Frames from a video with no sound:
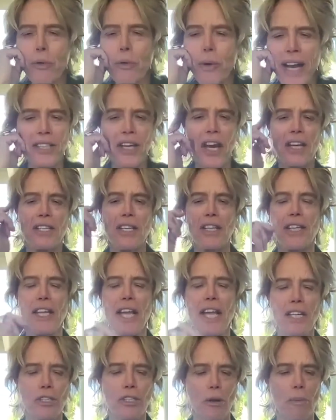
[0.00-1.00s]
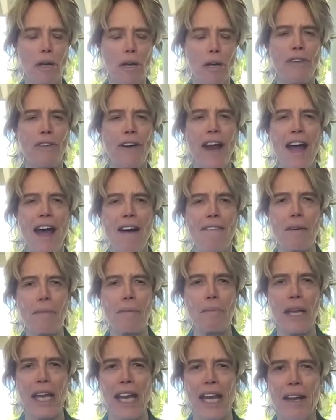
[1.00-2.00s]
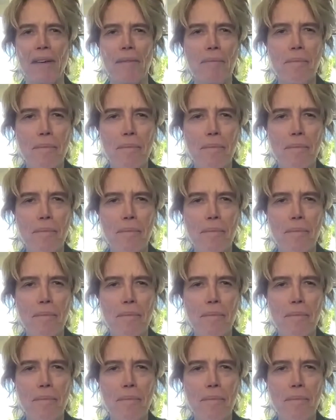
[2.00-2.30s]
great, Jason. Thanks so much for having me.